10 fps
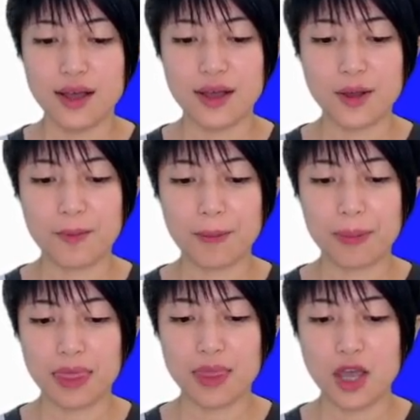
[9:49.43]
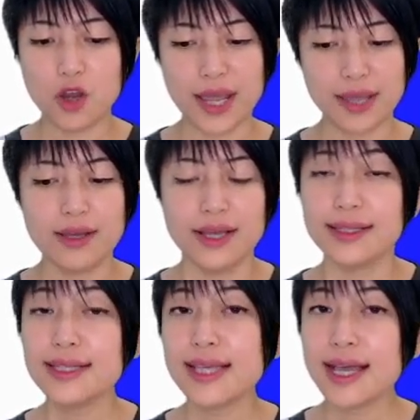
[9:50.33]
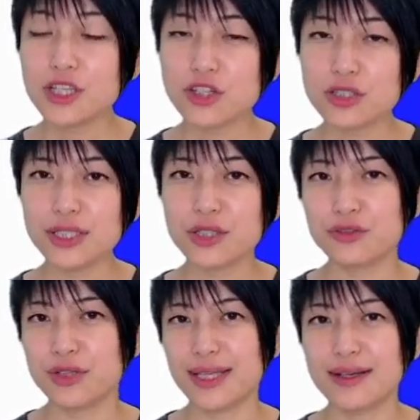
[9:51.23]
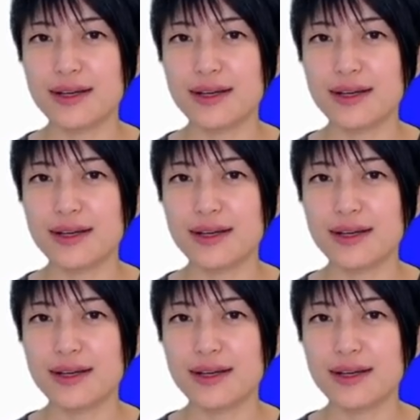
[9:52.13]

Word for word: Um, okay, let's actually create